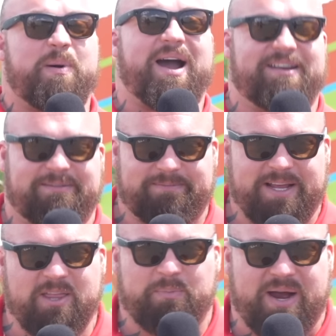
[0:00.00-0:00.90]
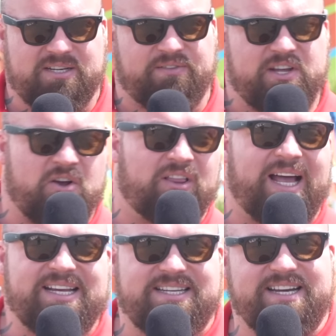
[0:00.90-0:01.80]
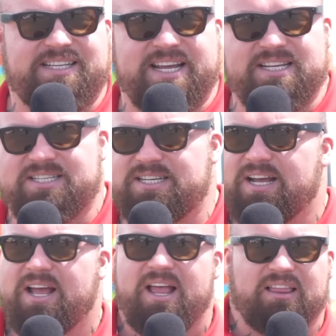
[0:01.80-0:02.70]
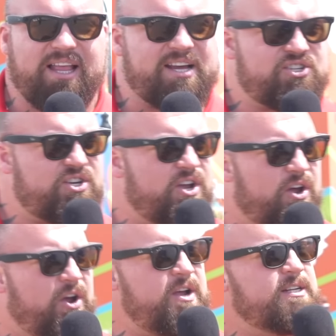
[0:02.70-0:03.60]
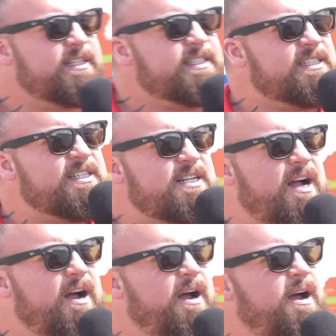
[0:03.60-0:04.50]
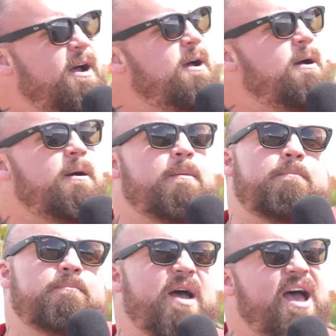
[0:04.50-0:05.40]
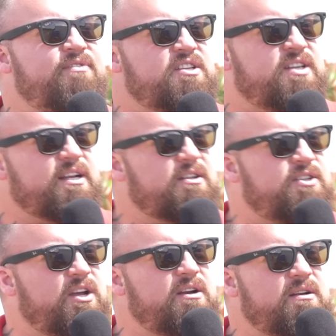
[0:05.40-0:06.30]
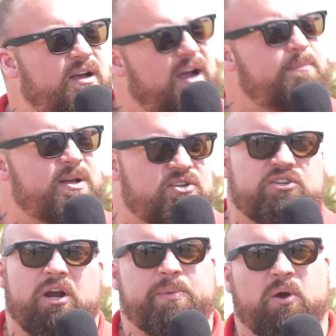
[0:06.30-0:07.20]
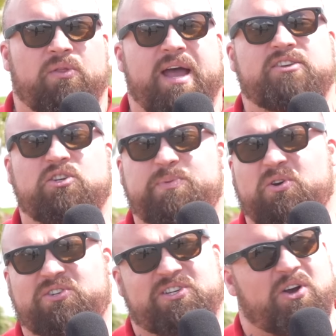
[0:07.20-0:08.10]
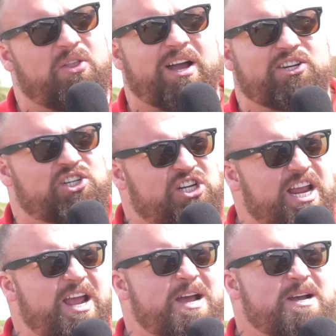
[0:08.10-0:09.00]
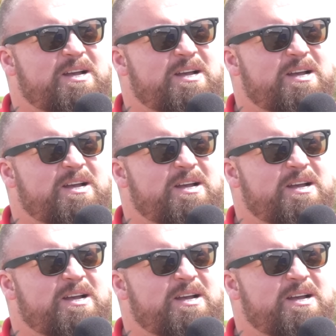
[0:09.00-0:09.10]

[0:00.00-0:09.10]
bad in the past. I think he got last in his heats last year. Um, Evan Singleton, I imagine, is going to be up there just because he's got that sheer